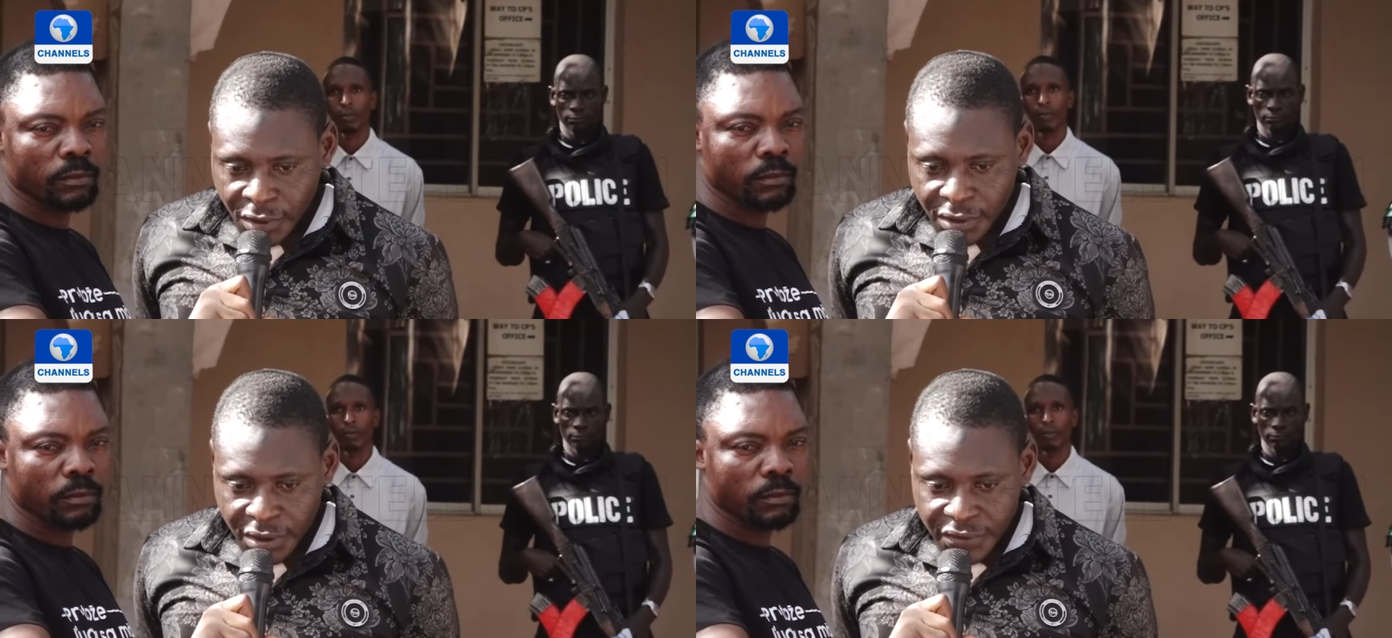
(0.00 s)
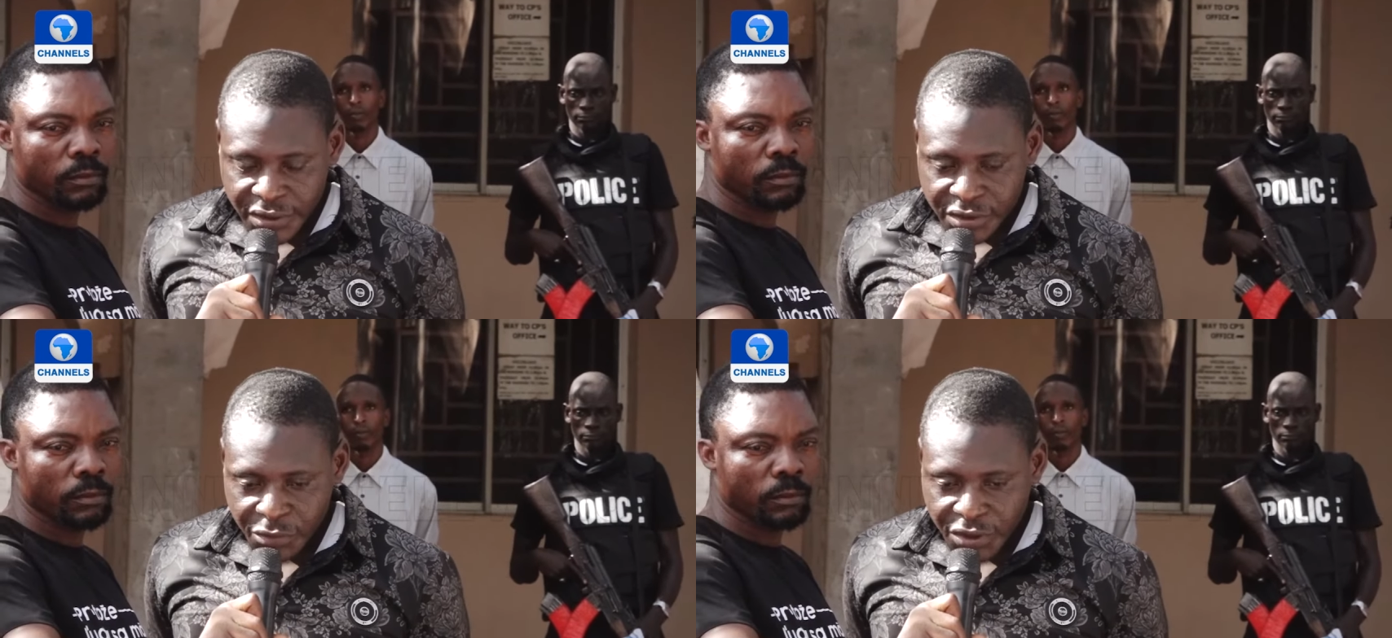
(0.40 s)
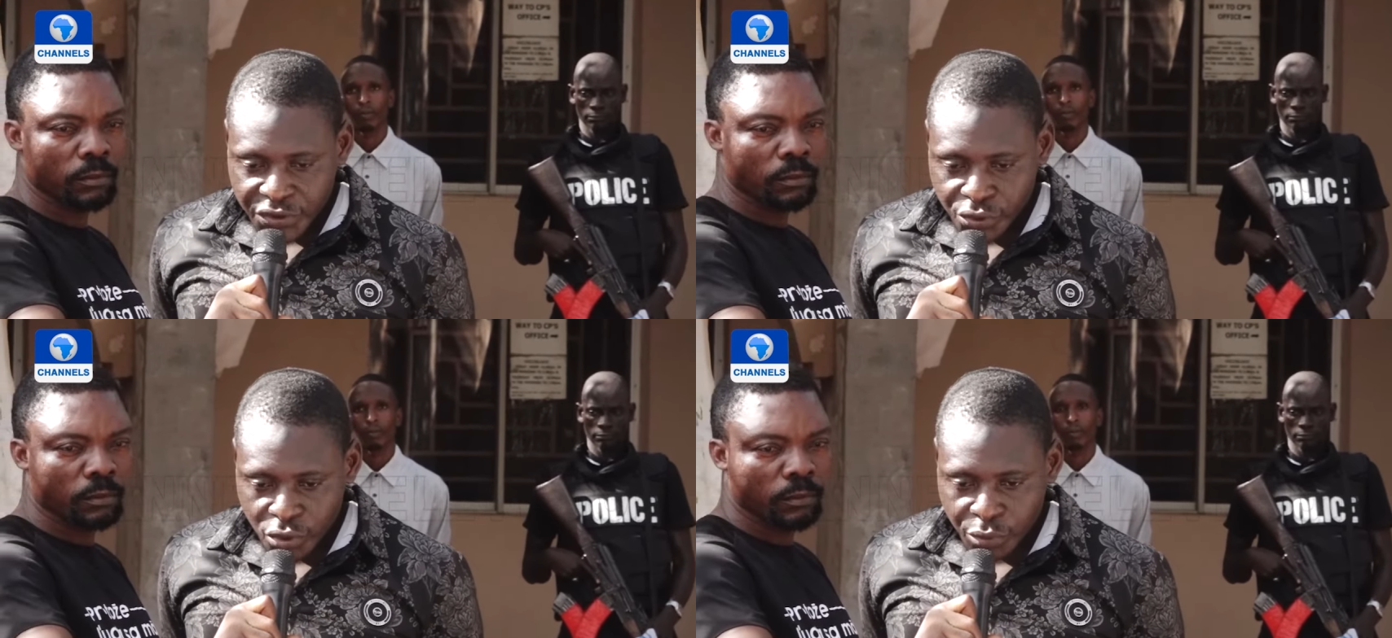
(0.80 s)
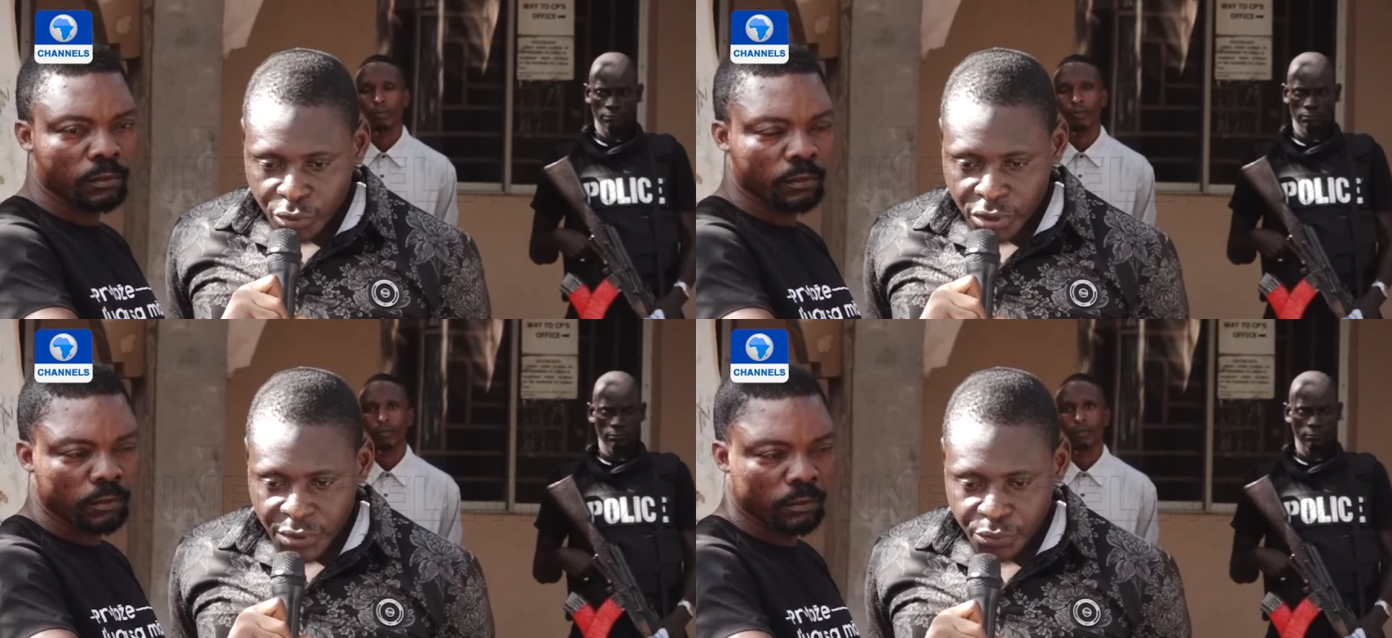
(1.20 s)
Speaker 1: Yes, it's my senior
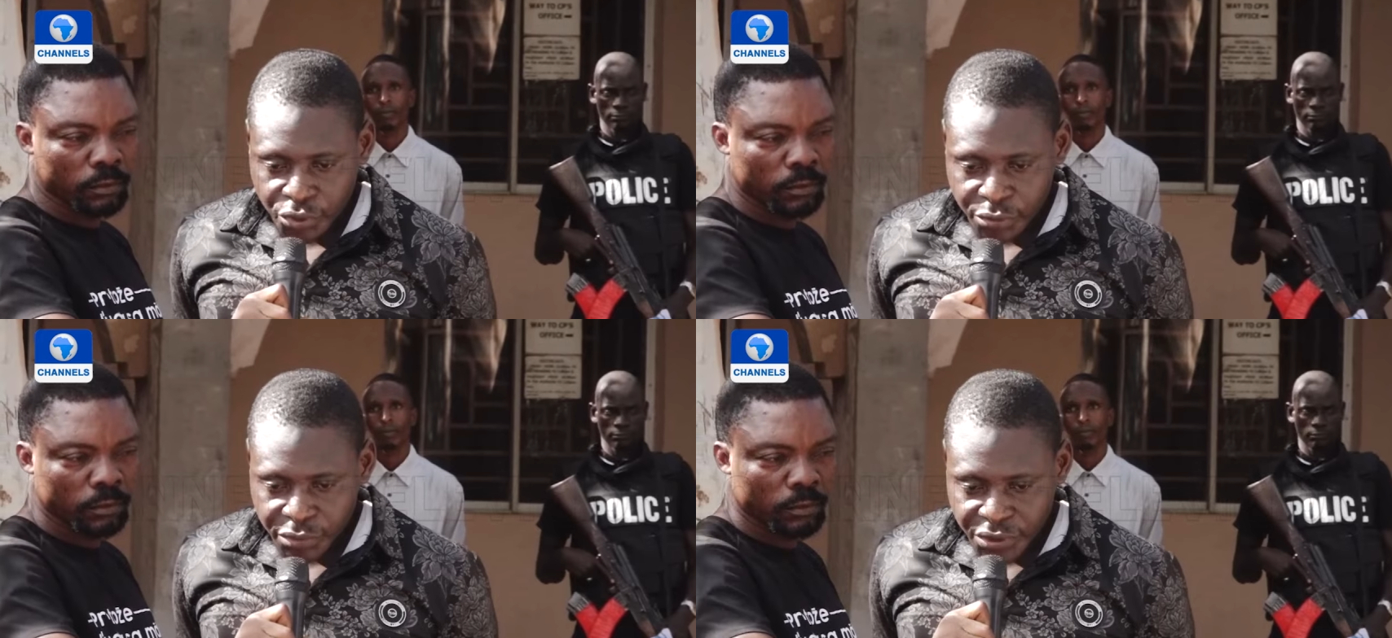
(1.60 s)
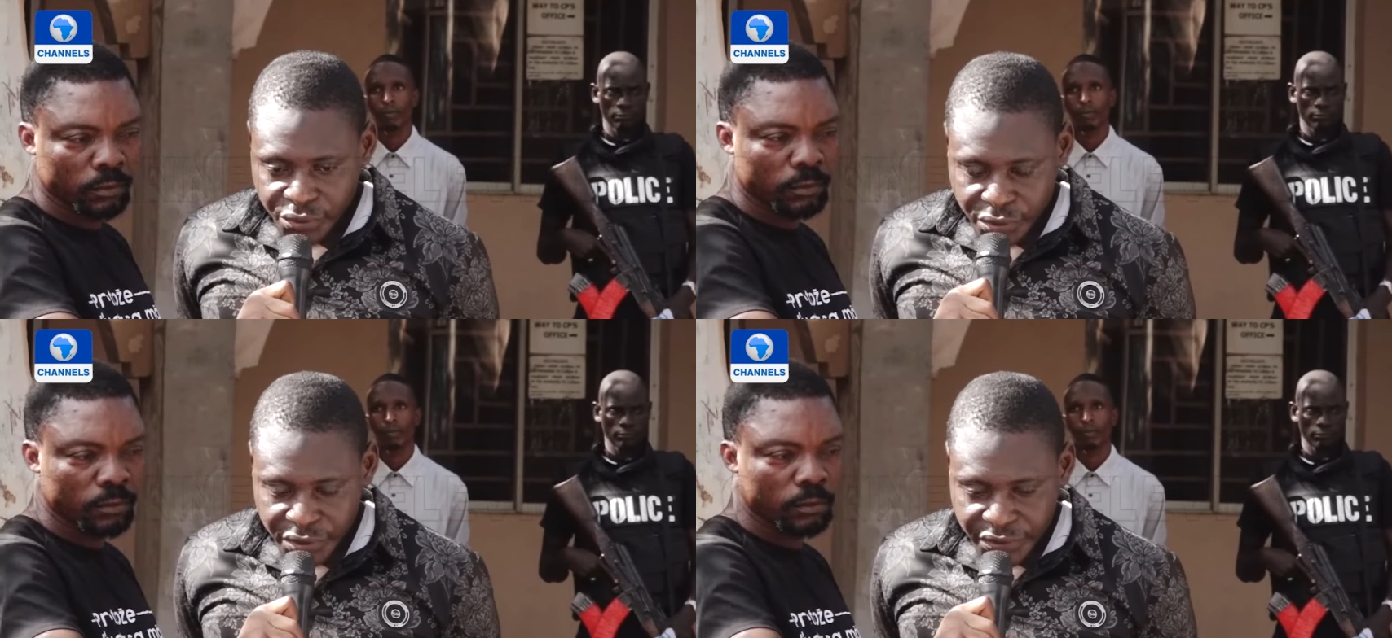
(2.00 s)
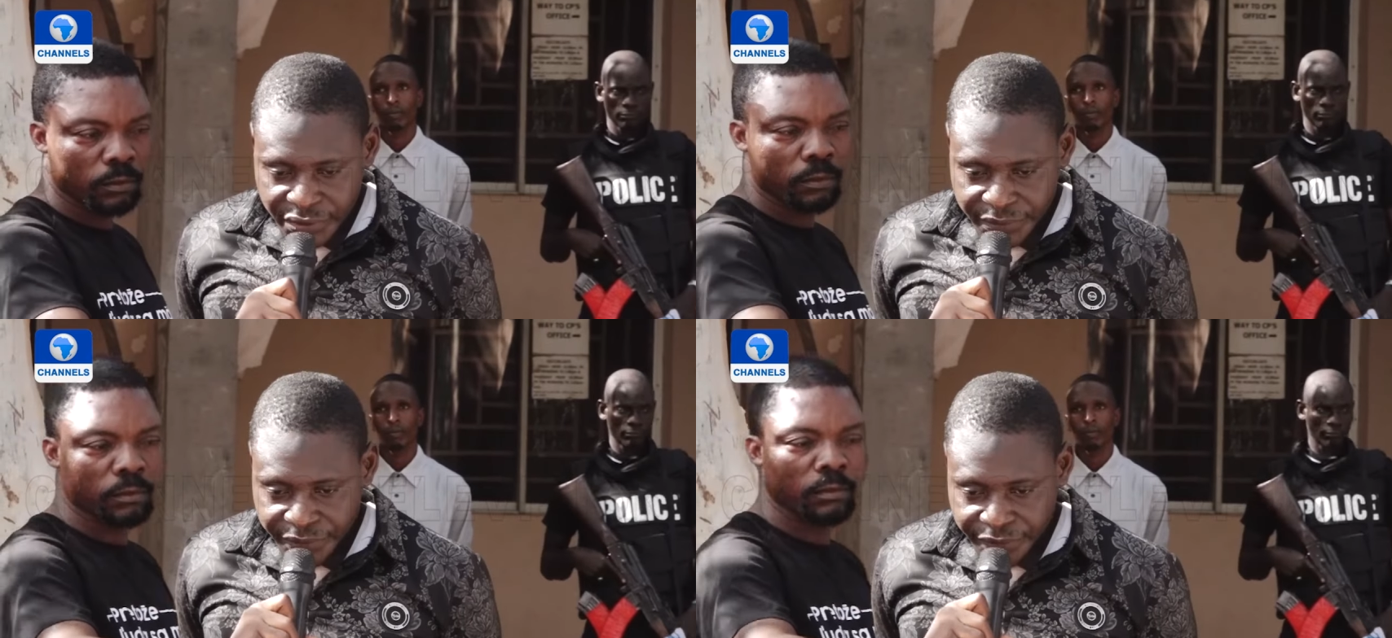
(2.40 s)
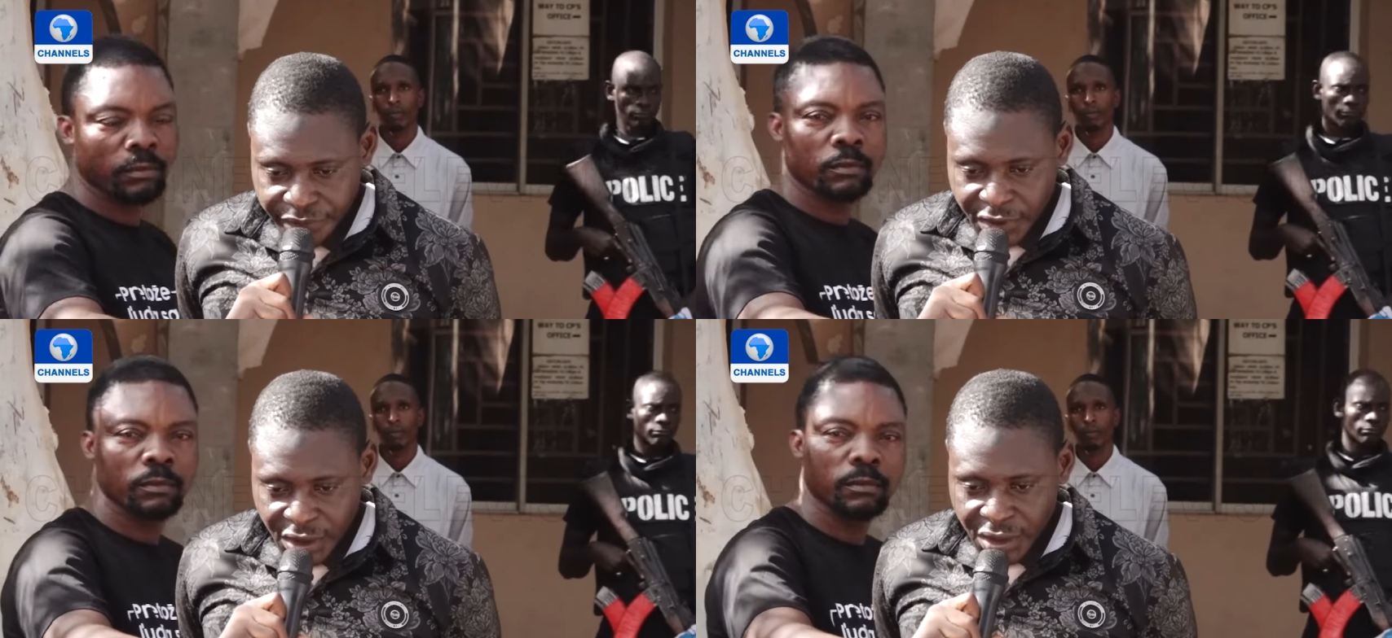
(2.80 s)
brother put me into this.
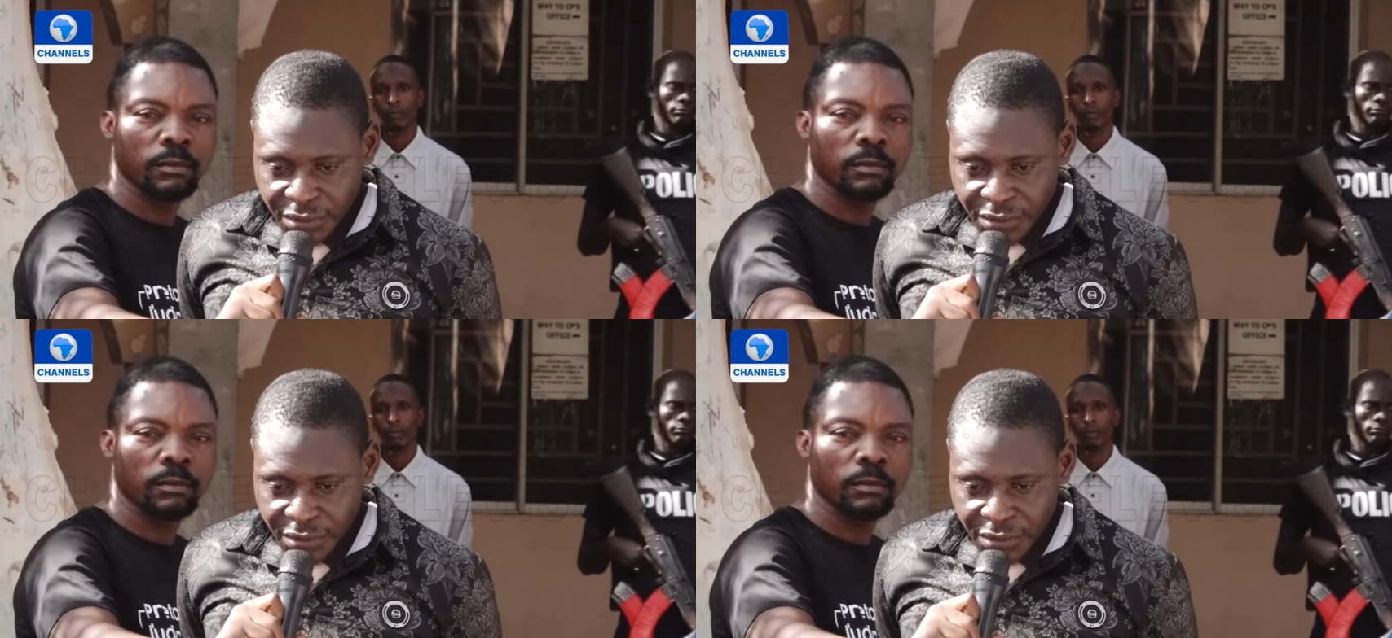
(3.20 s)
I